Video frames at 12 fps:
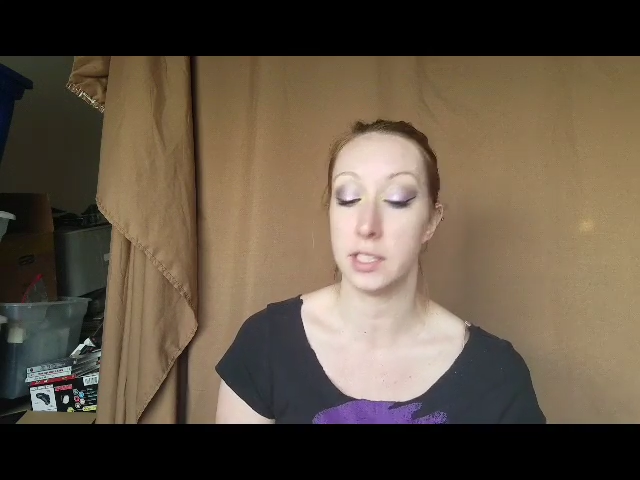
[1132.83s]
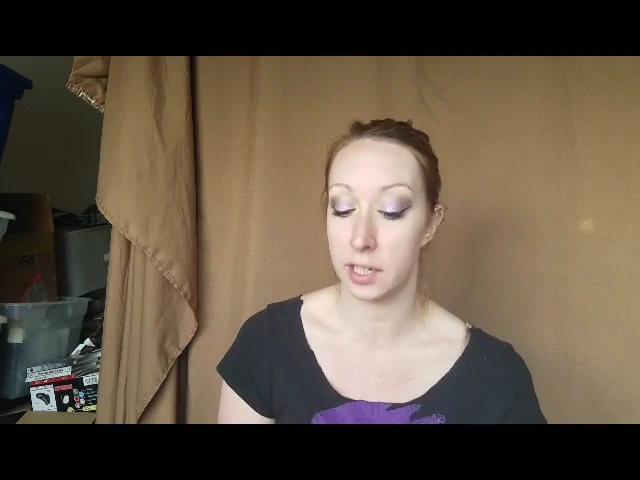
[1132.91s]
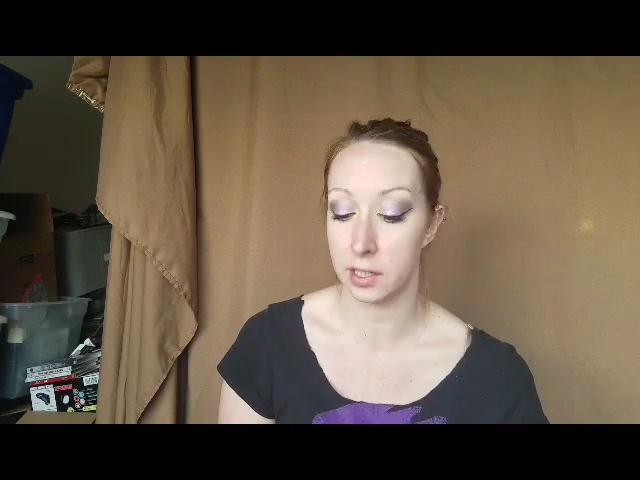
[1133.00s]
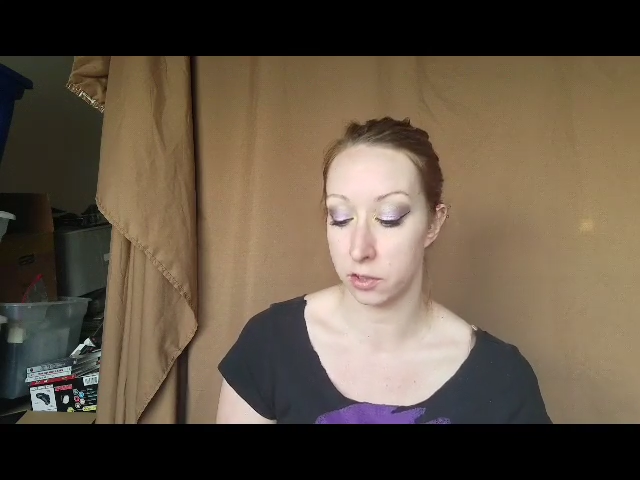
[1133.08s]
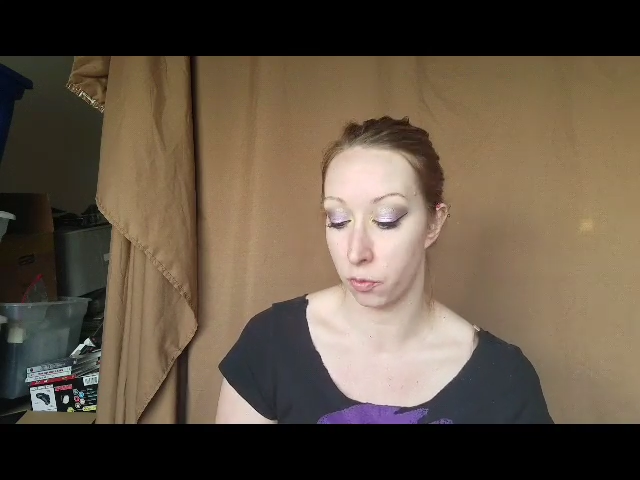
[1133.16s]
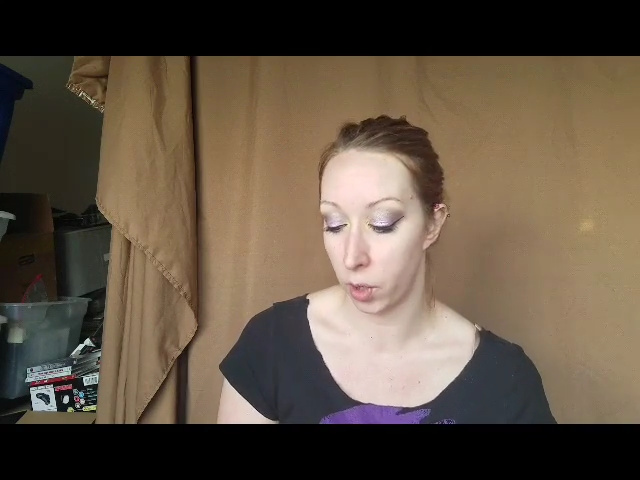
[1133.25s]

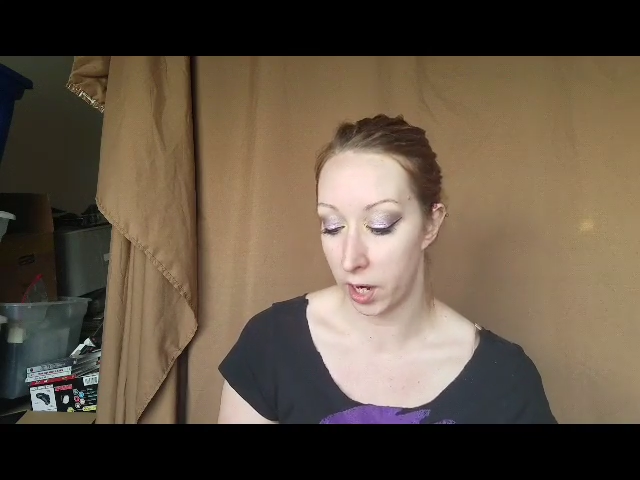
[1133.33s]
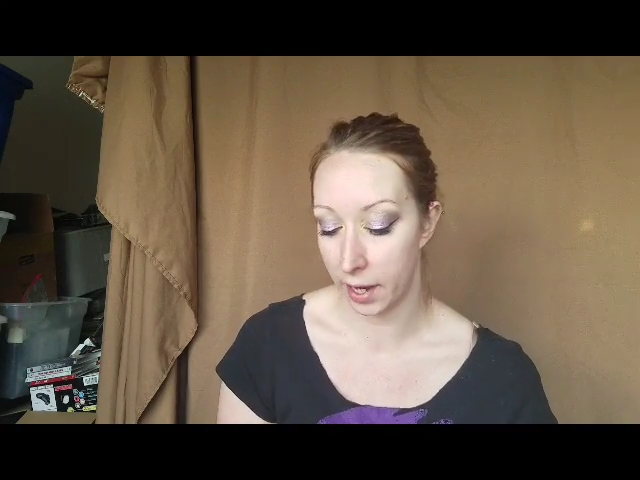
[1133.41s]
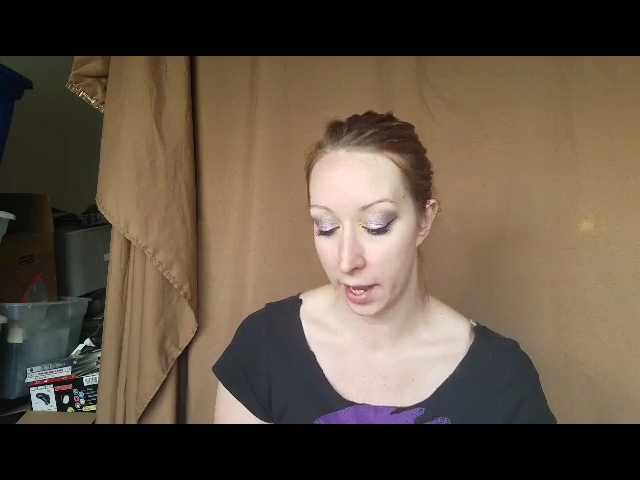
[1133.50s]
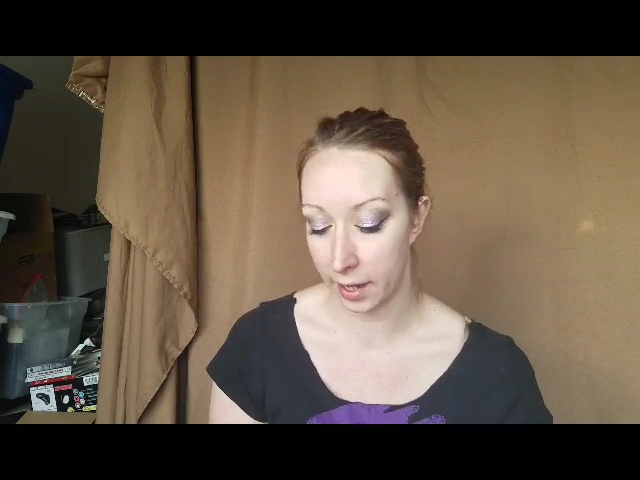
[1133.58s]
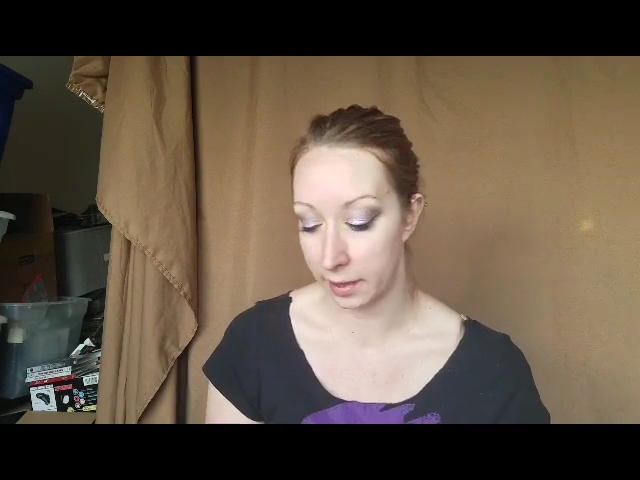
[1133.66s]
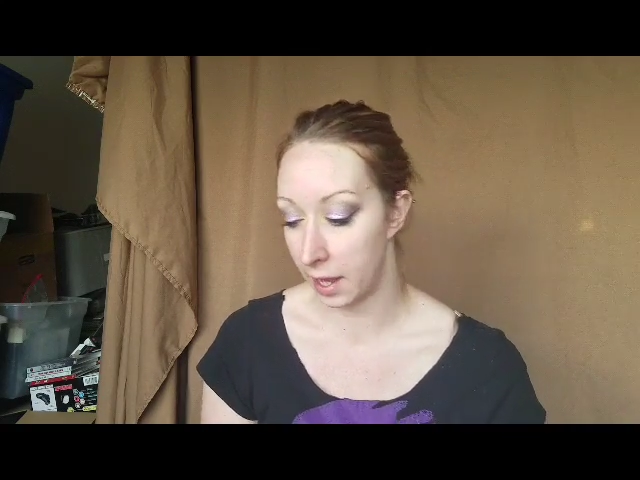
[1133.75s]
details of
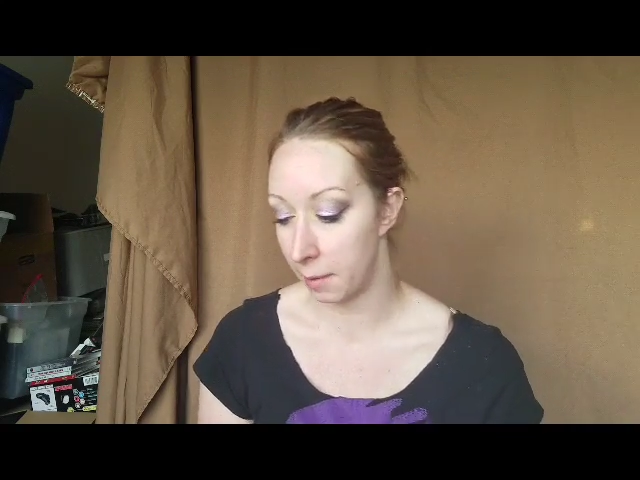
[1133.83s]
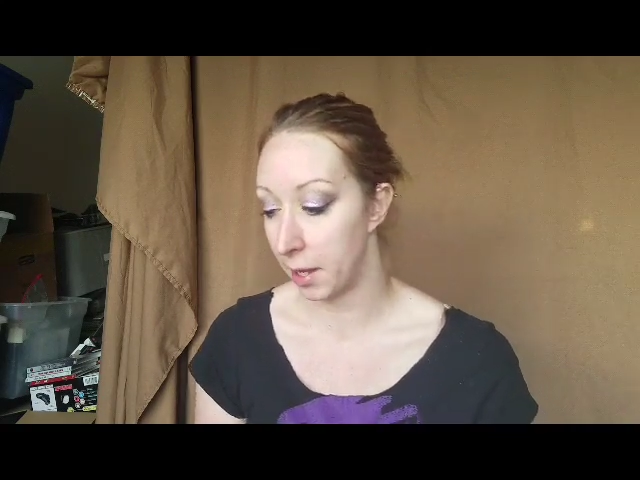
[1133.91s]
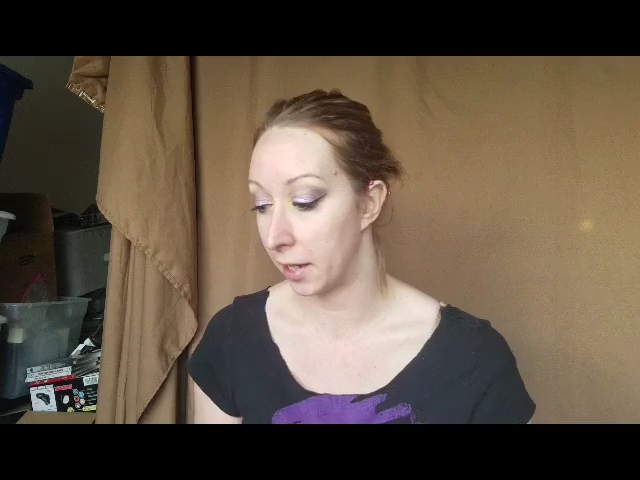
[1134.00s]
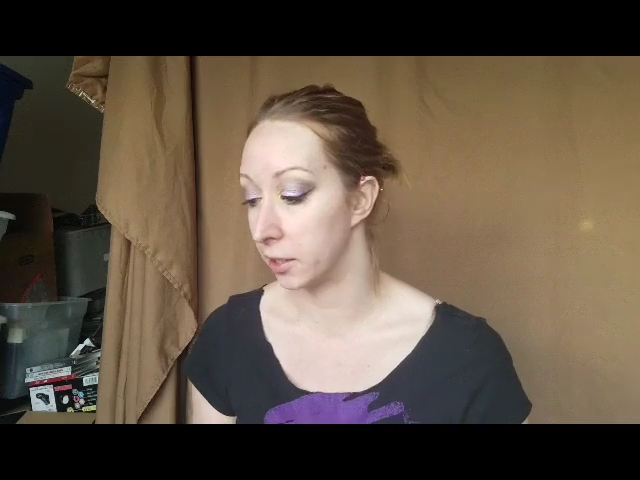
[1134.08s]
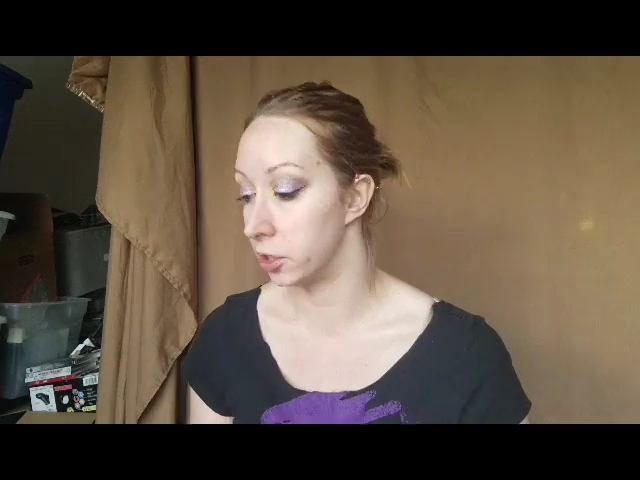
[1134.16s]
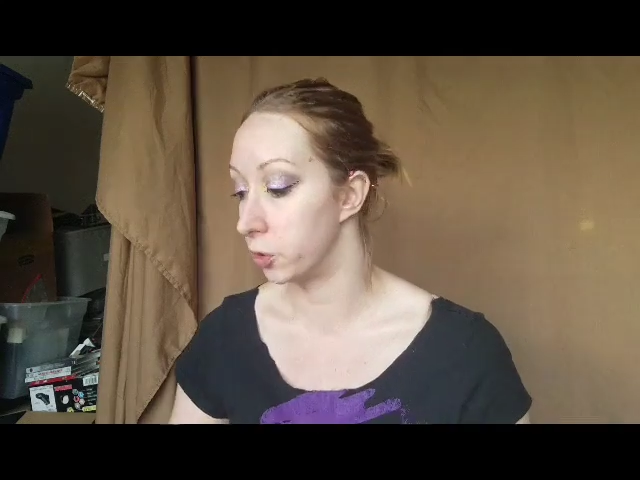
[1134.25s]
what I got in
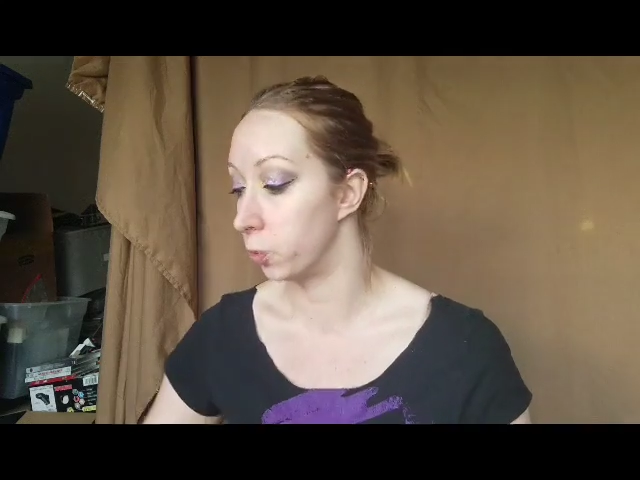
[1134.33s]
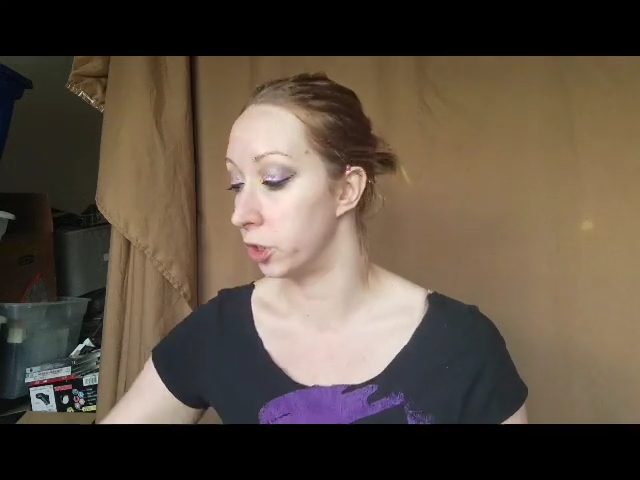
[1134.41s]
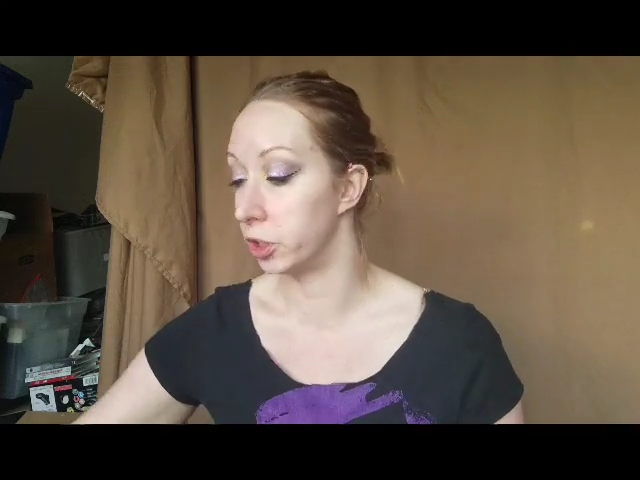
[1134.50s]
that package.